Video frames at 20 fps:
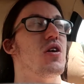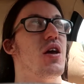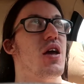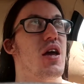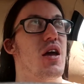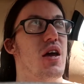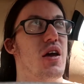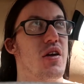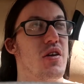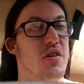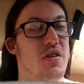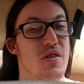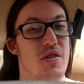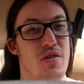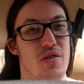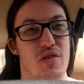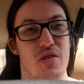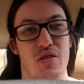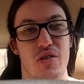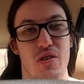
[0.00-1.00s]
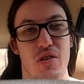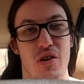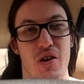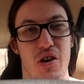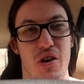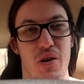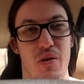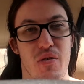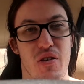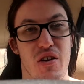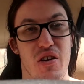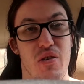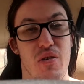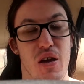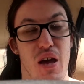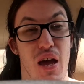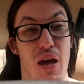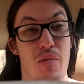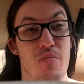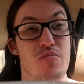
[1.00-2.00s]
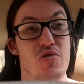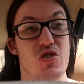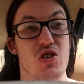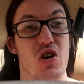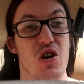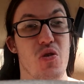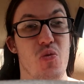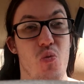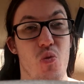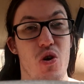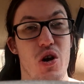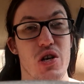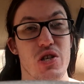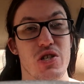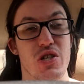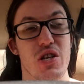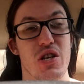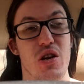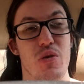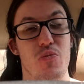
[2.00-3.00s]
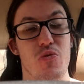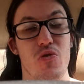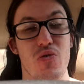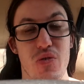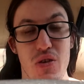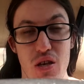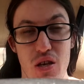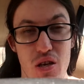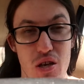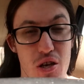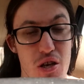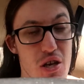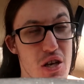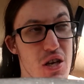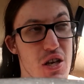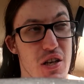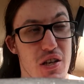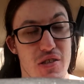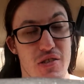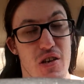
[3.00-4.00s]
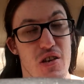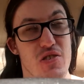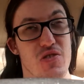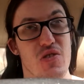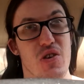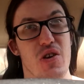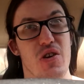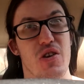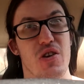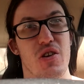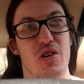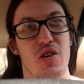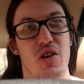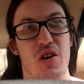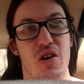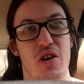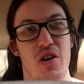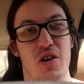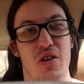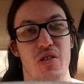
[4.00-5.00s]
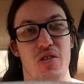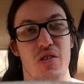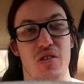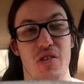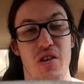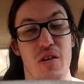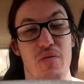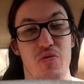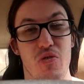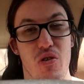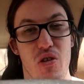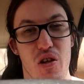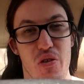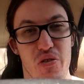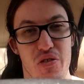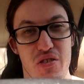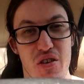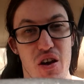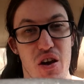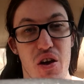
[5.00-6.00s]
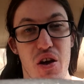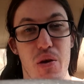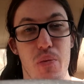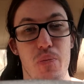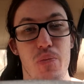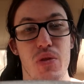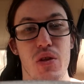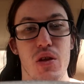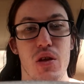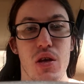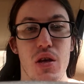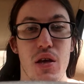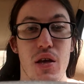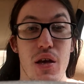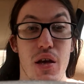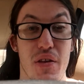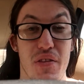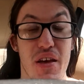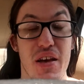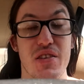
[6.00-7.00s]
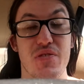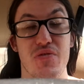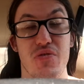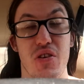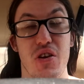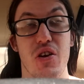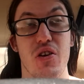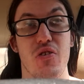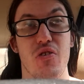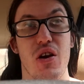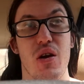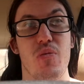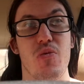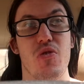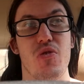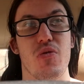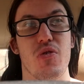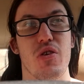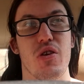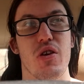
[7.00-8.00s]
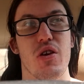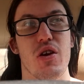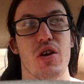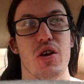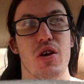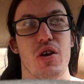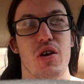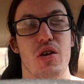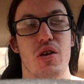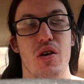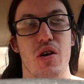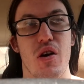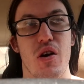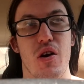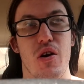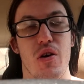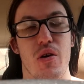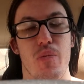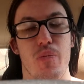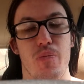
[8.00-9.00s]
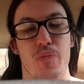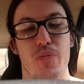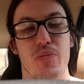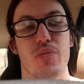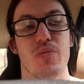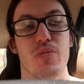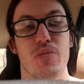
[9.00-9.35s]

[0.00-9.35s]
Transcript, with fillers: and uh, I am done watching a movie because I started uh, The Devil All the Time that's a fucking great movie um,